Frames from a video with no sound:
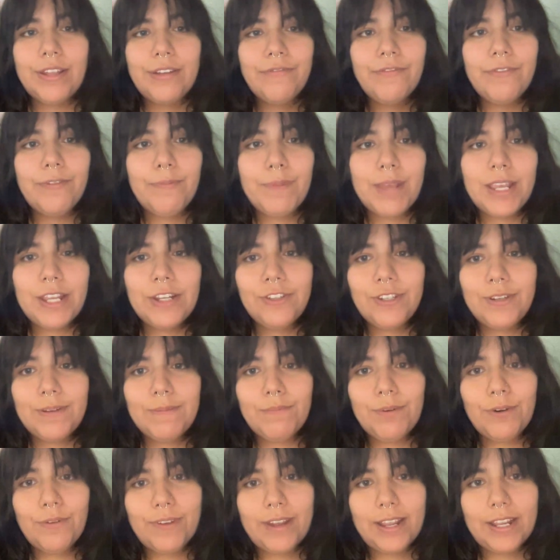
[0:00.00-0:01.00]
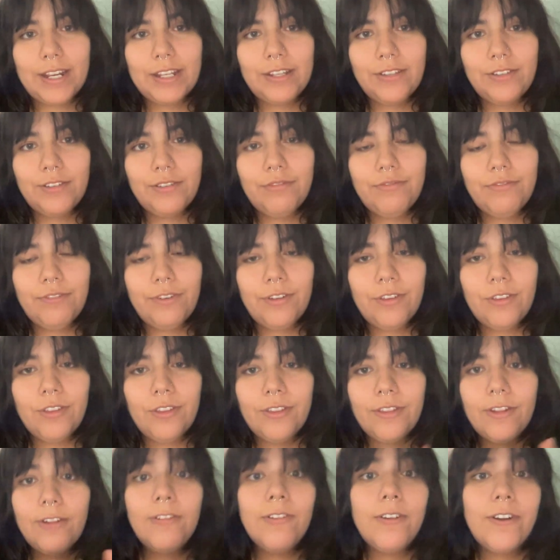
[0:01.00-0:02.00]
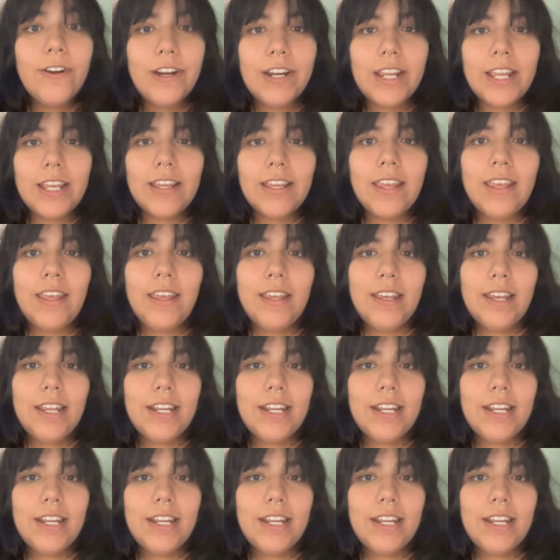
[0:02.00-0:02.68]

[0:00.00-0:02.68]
the information provided to further their learning.